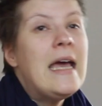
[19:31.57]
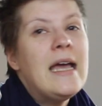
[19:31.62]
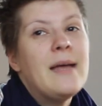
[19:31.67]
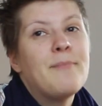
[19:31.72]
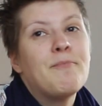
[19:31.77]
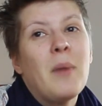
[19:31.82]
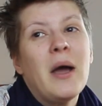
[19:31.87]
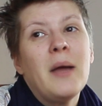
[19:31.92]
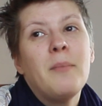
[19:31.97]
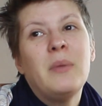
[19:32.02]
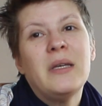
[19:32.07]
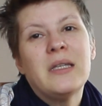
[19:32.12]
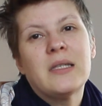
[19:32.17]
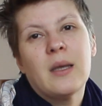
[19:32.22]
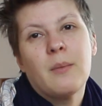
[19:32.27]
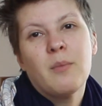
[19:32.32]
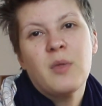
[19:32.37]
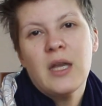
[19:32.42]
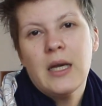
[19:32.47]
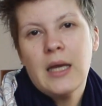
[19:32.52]
It might be
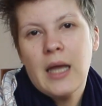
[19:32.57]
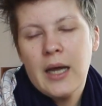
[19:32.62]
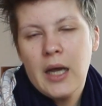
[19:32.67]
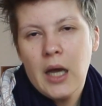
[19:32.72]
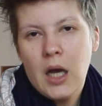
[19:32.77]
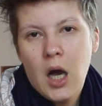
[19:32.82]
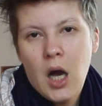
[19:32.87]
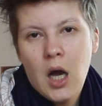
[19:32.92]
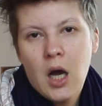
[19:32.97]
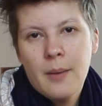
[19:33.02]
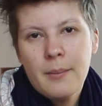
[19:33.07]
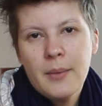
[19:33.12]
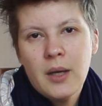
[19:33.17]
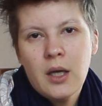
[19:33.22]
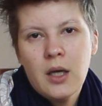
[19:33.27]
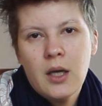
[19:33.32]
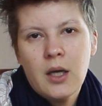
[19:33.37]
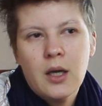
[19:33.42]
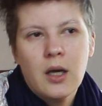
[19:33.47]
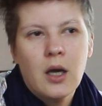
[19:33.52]
something like a
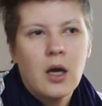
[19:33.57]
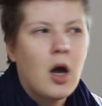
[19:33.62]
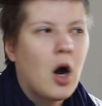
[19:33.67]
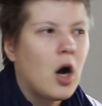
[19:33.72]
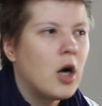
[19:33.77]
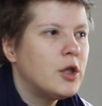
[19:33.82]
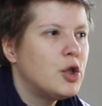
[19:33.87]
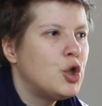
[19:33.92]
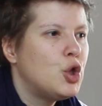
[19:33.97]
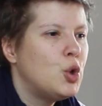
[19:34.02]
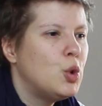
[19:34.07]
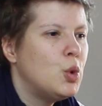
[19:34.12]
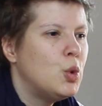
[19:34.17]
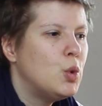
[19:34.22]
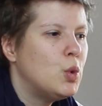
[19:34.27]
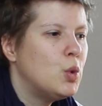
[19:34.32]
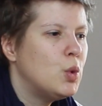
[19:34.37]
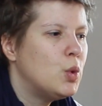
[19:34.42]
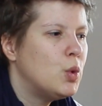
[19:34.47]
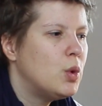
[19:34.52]
comic, a
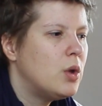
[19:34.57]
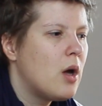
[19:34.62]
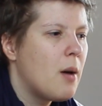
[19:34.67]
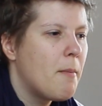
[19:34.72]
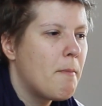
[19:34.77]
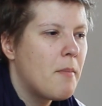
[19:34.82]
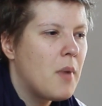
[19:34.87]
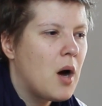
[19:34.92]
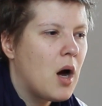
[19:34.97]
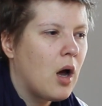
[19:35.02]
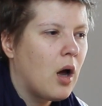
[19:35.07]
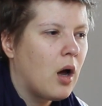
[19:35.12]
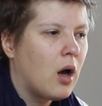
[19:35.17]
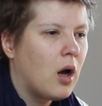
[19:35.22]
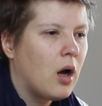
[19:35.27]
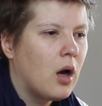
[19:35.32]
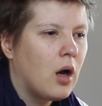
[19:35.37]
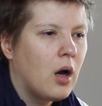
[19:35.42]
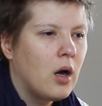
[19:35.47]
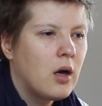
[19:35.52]
cartoon, a
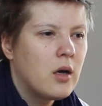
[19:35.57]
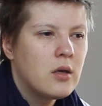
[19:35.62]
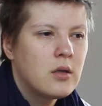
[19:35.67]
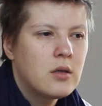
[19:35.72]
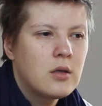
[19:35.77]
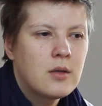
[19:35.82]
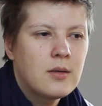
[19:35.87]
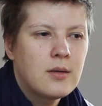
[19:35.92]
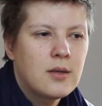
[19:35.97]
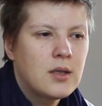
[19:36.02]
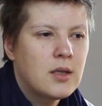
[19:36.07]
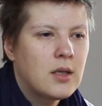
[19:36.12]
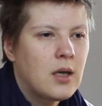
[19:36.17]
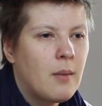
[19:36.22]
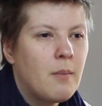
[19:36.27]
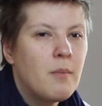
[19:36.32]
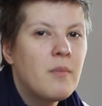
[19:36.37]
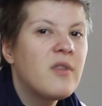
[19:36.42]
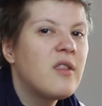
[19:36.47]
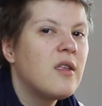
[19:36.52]
manga,
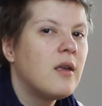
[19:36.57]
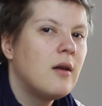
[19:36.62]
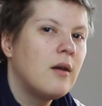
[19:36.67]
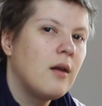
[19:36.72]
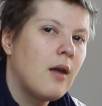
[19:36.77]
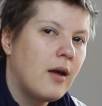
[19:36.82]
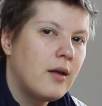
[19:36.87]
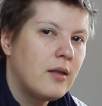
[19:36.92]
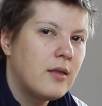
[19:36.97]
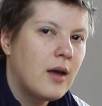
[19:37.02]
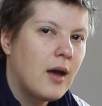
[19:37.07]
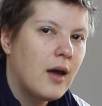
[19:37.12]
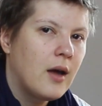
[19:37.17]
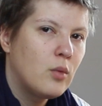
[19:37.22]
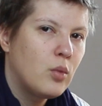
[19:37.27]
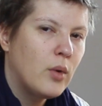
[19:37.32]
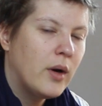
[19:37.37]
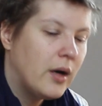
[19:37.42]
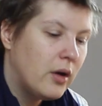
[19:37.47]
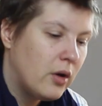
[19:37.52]
something like
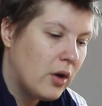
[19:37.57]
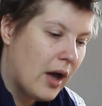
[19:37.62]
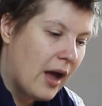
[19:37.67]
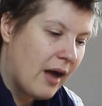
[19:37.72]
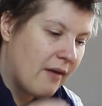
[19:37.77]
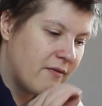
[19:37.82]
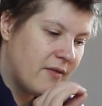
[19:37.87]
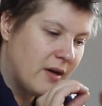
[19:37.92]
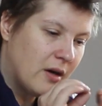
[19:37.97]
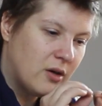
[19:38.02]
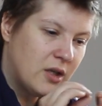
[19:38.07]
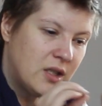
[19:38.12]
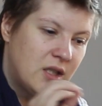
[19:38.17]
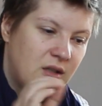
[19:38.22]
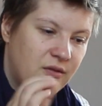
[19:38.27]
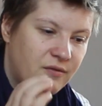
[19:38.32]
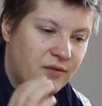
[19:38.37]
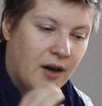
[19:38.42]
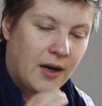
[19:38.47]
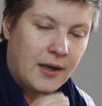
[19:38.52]
that, where you have very
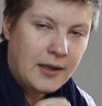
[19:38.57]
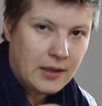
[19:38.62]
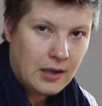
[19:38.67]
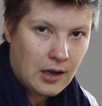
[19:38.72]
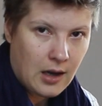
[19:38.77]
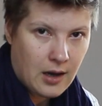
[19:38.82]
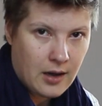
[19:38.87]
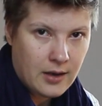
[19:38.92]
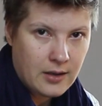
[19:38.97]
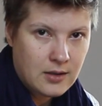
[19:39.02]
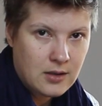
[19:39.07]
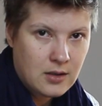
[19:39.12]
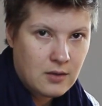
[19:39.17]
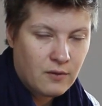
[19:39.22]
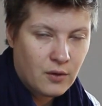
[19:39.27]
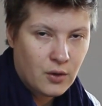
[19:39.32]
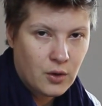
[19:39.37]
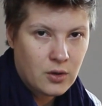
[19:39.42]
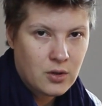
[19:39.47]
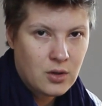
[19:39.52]
defined lines
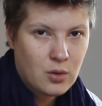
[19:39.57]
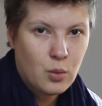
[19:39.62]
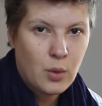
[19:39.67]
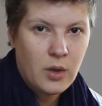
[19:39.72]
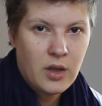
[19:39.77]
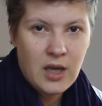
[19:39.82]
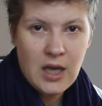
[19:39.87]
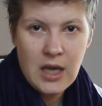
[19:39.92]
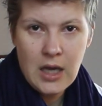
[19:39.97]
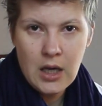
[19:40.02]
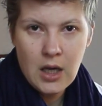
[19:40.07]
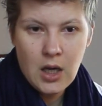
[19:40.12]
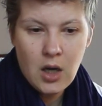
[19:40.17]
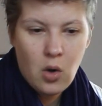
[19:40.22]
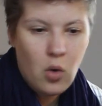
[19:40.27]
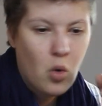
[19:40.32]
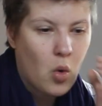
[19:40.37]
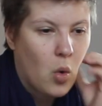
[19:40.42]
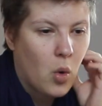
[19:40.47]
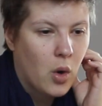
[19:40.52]
first with ink
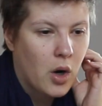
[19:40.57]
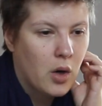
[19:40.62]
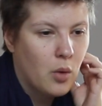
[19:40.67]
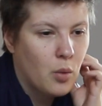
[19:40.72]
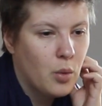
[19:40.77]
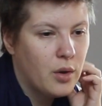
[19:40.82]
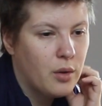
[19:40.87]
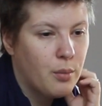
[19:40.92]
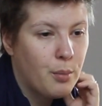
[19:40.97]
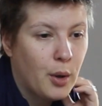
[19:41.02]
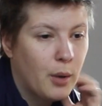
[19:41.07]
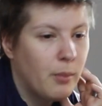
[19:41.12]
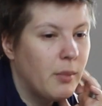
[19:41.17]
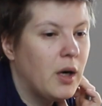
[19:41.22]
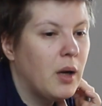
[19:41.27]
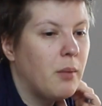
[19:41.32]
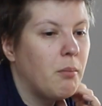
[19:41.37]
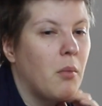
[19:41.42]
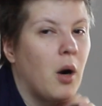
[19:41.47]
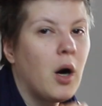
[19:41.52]
or with
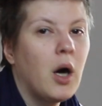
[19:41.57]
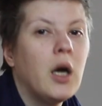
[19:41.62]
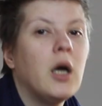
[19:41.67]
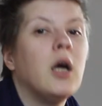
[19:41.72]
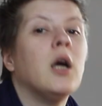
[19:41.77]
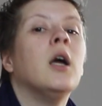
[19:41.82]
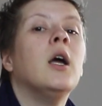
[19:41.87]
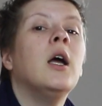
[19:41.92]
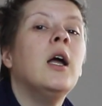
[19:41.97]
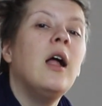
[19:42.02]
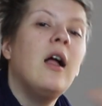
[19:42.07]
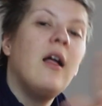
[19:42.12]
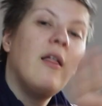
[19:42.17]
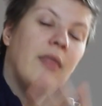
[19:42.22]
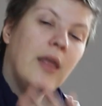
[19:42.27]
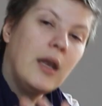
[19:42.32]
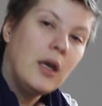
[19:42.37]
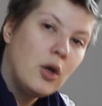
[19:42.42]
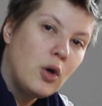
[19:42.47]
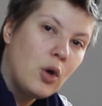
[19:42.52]
permanent marker,
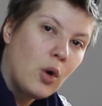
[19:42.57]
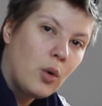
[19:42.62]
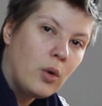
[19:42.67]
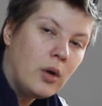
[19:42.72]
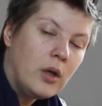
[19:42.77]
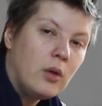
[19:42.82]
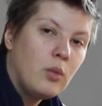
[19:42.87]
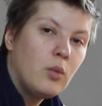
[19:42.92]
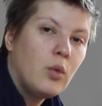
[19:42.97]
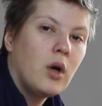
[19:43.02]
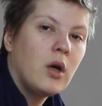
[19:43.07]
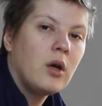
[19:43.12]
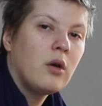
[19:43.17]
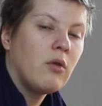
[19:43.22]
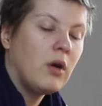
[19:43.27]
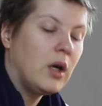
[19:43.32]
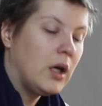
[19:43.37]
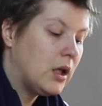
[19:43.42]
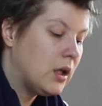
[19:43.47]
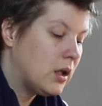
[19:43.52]
and then you go in
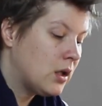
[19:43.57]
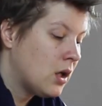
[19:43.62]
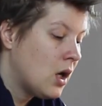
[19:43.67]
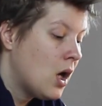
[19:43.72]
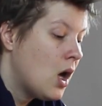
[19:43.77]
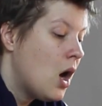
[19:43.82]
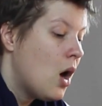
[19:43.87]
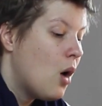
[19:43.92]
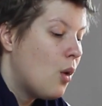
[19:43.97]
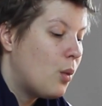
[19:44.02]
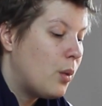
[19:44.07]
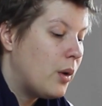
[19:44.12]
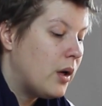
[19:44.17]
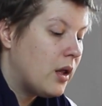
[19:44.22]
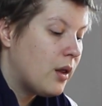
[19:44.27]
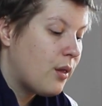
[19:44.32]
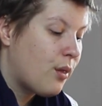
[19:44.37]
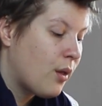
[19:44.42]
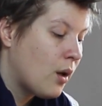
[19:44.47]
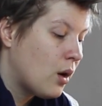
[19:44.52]
watering it
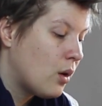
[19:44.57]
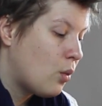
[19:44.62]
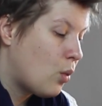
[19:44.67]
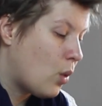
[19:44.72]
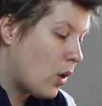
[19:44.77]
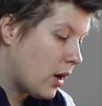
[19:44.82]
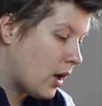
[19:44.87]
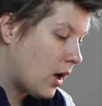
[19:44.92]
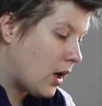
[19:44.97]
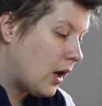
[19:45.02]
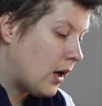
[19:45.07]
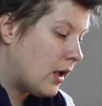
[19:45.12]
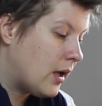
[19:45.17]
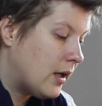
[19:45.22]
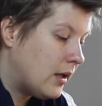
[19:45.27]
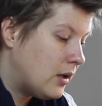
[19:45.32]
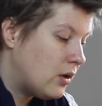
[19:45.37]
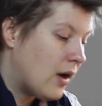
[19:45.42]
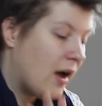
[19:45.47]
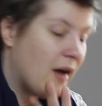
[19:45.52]
with watercolor,
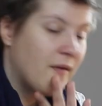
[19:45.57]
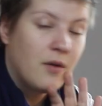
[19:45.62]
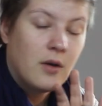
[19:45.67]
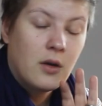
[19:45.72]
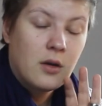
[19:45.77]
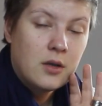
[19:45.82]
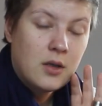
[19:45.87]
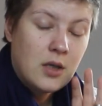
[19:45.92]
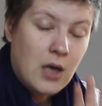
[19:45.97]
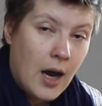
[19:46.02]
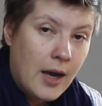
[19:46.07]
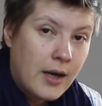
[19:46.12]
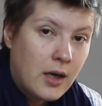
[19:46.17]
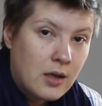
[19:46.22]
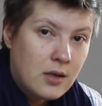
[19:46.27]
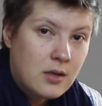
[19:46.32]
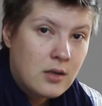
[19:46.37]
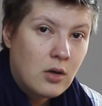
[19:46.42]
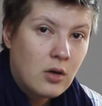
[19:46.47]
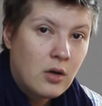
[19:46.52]
and you have a
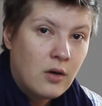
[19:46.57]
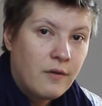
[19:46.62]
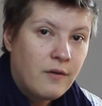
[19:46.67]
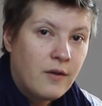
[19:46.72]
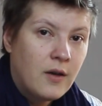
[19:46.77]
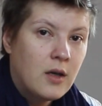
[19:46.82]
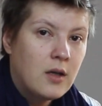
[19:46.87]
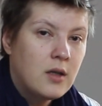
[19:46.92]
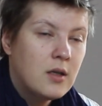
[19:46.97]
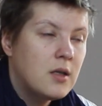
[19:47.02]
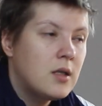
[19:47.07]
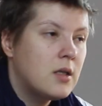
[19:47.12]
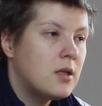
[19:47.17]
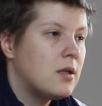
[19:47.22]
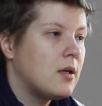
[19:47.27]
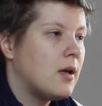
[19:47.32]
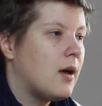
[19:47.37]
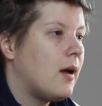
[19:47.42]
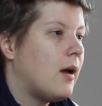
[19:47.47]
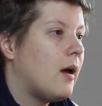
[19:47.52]
tiny
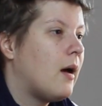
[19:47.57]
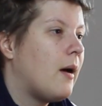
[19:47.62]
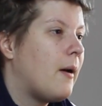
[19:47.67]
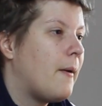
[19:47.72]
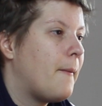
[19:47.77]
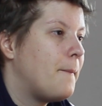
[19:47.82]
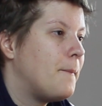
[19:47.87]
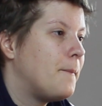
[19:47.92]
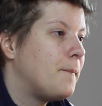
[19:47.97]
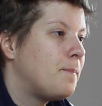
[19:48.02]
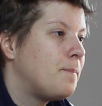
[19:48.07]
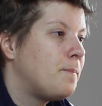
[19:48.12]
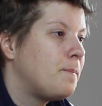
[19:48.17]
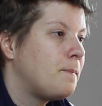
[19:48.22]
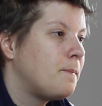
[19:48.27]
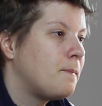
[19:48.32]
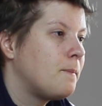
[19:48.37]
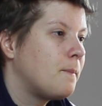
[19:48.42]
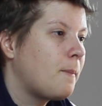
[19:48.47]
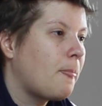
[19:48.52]
surface,
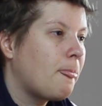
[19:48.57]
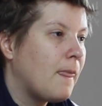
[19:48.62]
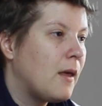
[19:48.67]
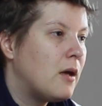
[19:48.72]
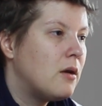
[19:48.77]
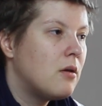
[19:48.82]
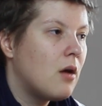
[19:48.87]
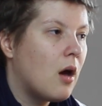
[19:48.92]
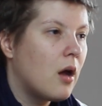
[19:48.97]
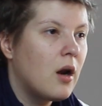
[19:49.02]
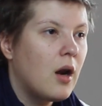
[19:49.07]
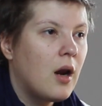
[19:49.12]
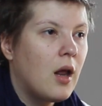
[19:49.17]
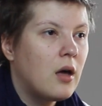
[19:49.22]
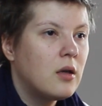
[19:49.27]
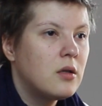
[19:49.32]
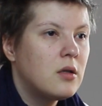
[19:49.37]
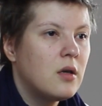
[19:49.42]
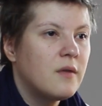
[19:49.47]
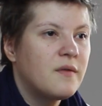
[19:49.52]
not a
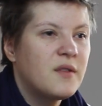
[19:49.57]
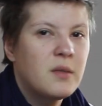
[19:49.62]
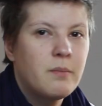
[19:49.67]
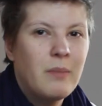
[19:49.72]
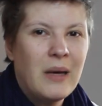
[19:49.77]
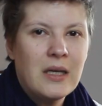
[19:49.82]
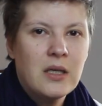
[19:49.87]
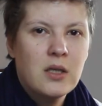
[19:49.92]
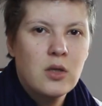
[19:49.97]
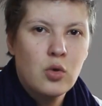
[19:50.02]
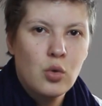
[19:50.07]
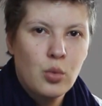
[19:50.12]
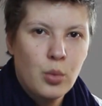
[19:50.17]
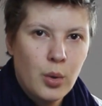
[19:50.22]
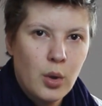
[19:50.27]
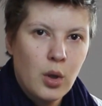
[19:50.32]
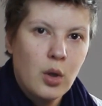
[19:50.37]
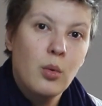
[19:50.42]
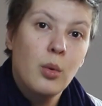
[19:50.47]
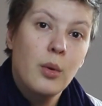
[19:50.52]
lot of space to
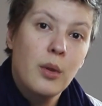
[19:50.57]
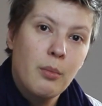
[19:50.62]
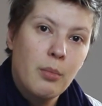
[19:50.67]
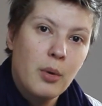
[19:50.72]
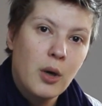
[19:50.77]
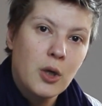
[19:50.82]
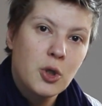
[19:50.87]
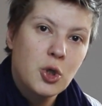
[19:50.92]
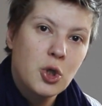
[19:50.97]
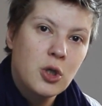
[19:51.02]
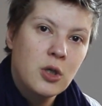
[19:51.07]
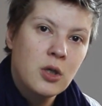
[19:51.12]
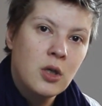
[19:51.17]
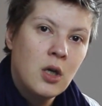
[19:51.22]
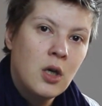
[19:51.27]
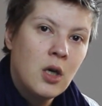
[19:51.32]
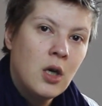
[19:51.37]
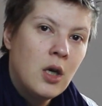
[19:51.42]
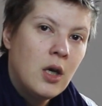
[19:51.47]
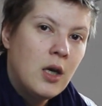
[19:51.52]
work with a brush,
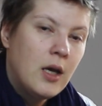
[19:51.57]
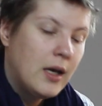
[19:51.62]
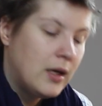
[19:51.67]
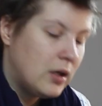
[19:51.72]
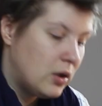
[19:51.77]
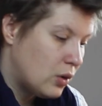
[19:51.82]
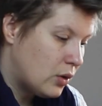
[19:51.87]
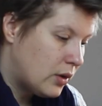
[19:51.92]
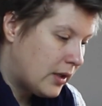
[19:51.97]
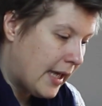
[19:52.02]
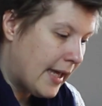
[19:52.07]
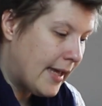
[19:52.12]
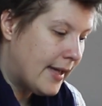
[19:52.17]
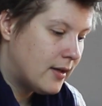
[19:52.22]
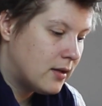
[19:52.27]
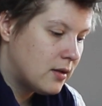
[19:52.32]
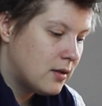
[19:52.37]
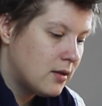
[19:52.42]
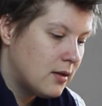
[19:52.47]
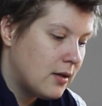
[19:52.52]
and you
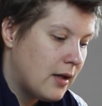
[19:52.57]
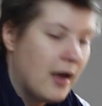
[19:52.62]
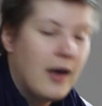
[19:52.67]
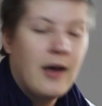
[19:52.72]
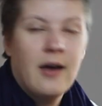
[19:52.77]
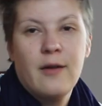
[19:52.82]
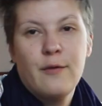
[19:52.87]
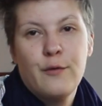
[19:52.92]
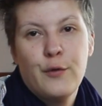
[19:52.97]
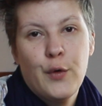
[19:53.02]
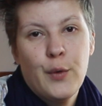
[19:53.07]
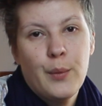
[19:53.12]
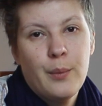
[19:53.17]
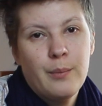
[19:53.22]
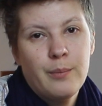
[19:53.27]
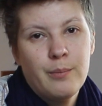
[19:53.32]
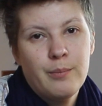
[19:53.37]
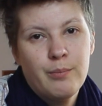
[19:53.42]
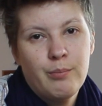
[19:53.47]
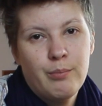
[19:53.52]
can't have
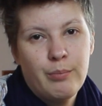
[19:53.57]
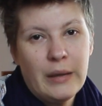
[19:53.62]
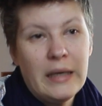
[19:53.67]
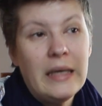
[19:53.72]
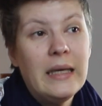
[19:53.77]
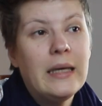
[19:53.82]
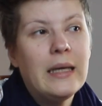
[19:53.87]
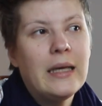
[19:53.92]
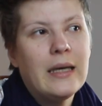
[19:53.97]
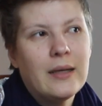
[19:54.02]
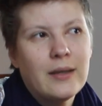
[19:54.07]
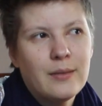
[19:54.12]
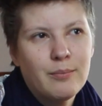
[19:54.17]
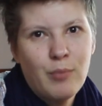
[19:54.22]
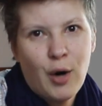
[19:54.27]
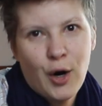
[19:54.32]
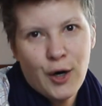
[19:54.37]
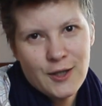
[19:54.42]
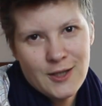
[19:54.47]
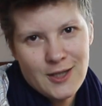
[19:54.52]
bleeding
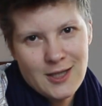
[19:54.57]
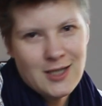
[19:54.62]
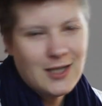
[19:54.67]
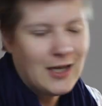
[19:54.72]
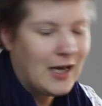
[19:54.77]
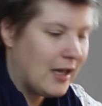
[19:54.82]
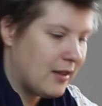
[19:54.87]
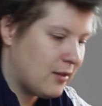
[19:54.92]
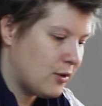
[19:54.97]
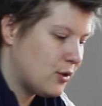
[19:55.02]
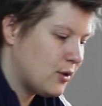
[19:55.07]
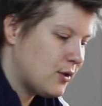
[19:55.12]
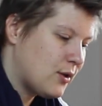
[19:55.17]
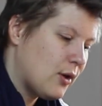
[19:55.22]
parts together.